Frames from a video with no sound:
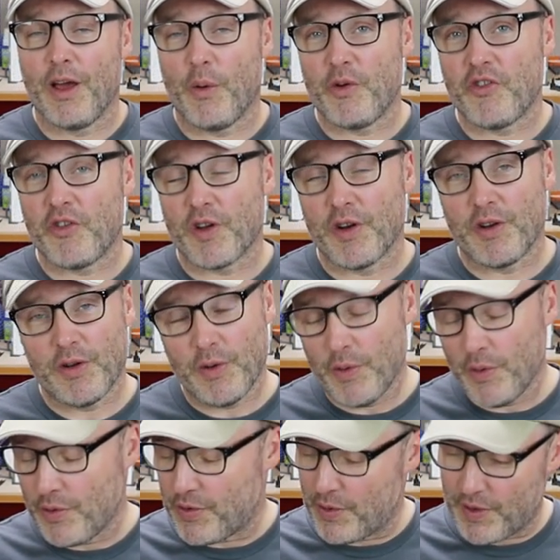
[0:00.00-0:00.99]
And what you can
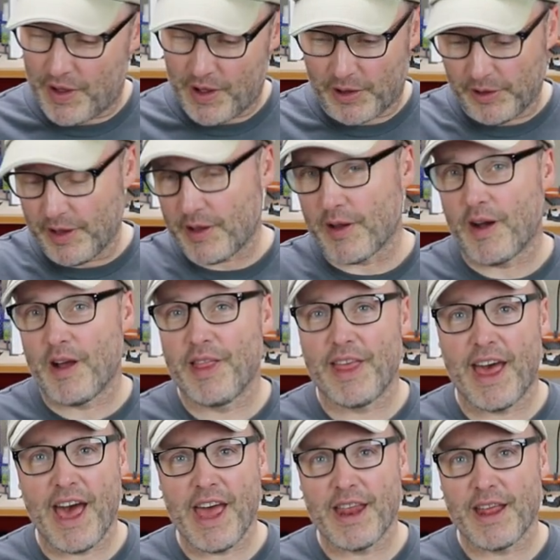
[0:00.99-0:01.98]
do is you can click on
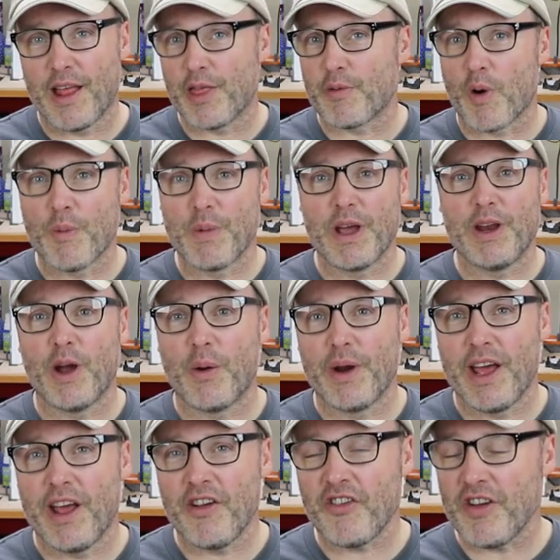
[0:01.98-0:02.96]
that and throw me a
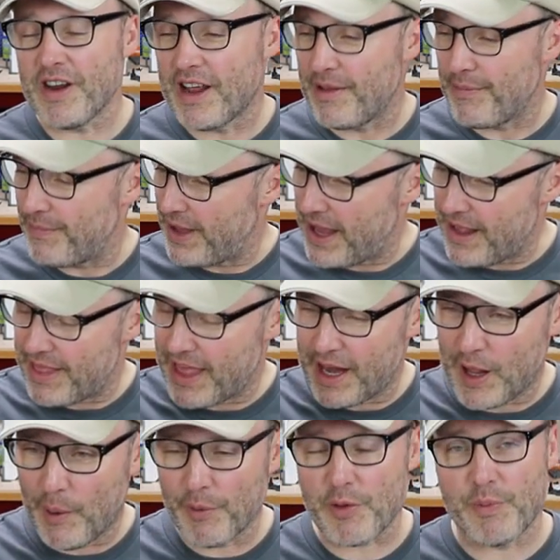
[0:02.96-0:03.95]
donation. And hey,
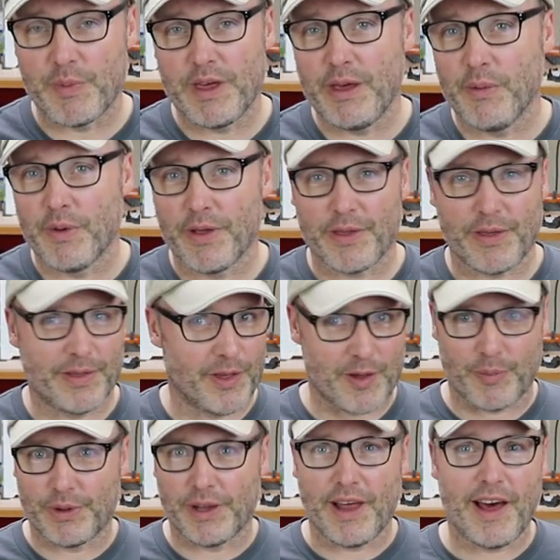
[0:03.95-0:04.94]
that helps me with the
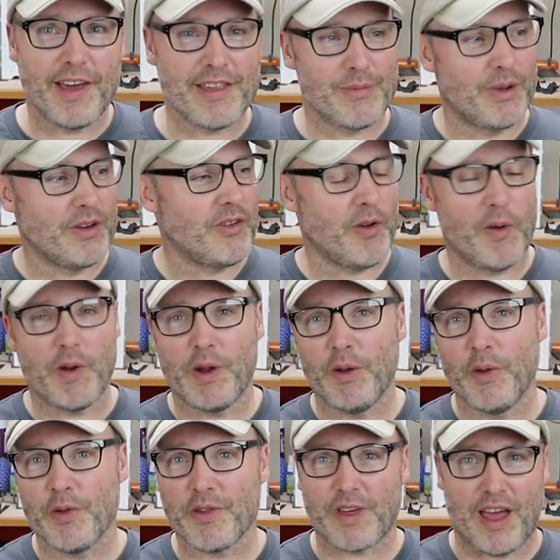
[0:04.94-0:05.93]
supplies and
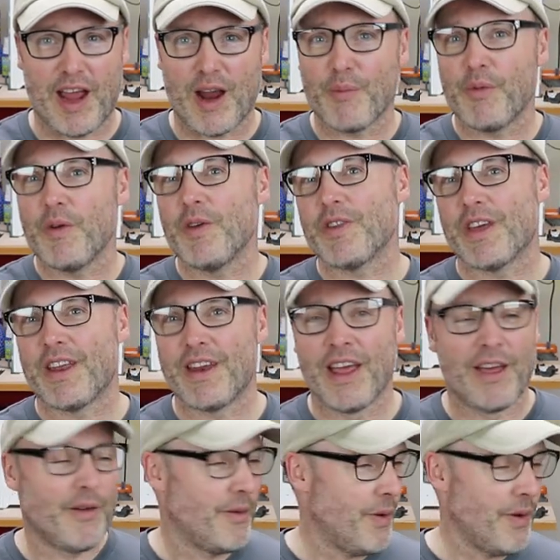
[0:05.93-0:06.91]
materials, cameras, and
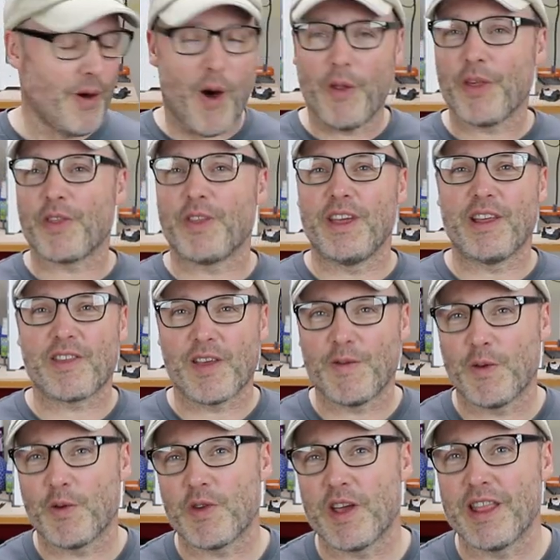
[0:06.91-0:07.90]
well, all this neat
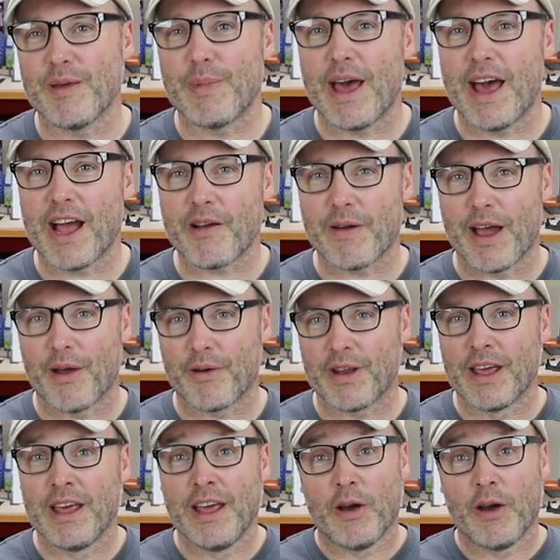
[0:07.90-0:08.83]
stuff you see in the background.